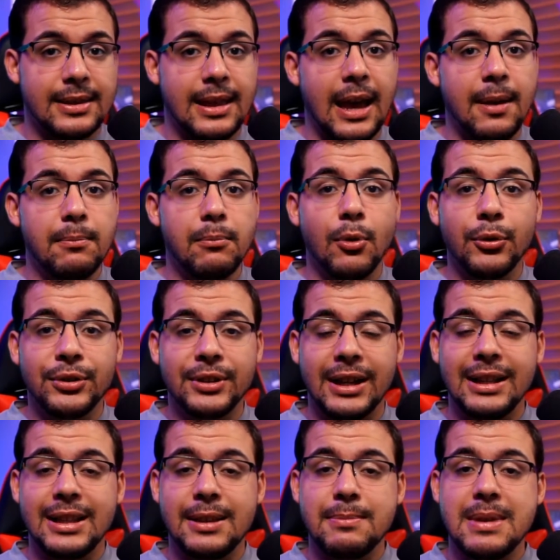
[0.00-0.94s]
that most
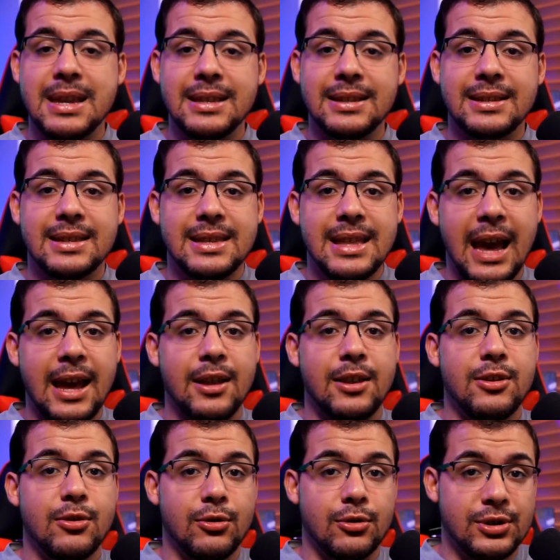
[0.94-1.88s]
likely means that
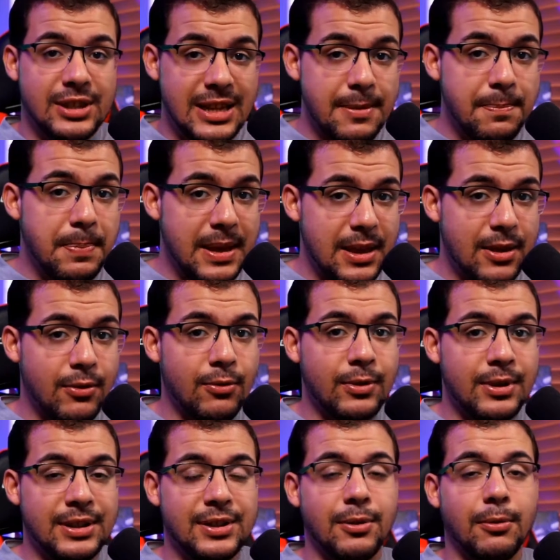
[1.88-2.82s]
your
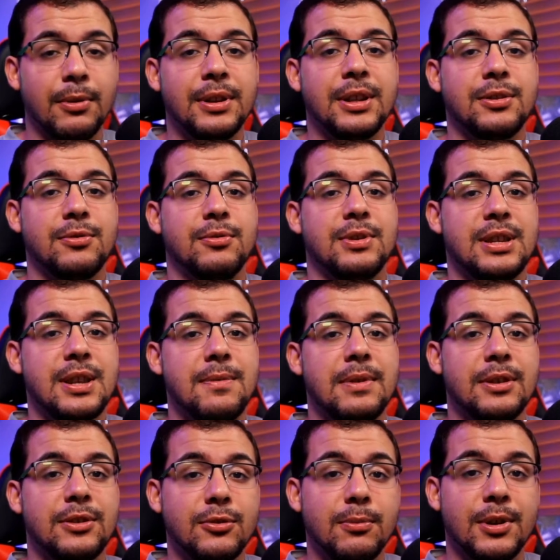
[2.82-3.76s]
CPU is the one that's receiving
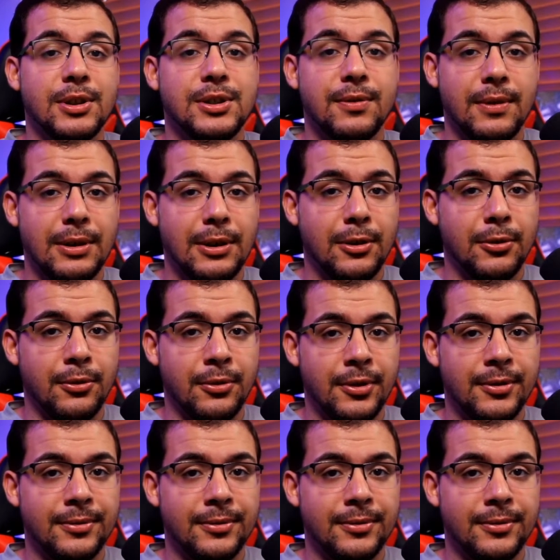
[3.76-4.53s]
too much of a load.